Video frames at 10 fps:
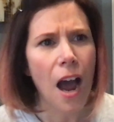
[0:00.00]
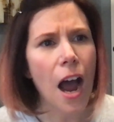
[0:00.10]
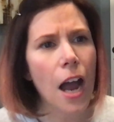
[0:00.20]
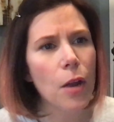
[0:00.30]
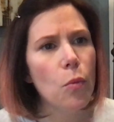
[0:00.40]

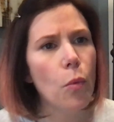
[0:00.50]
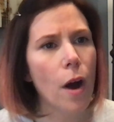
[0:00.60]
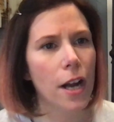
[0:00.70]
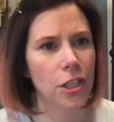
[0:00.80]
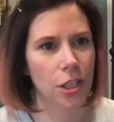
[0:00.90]
I
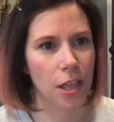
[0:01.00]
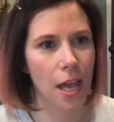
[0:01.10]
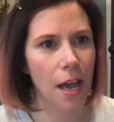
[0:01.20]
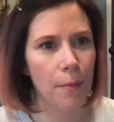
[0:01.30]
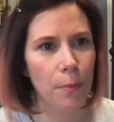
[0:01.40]
watched
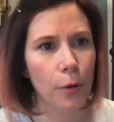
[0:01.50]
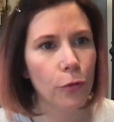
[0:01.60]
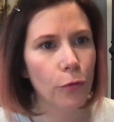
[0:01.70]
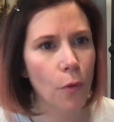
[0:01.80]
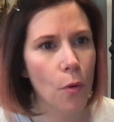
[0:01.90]
them
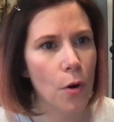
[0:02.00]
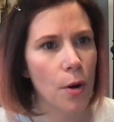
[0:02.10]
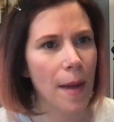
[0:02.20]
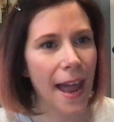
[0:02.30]
perform